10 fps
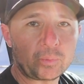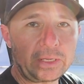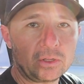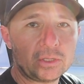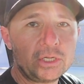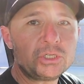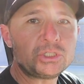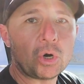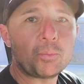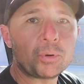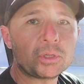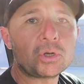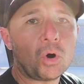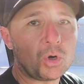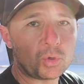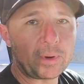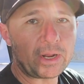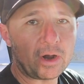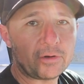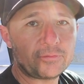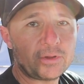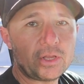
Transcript: wheel, don't pull it all the way off.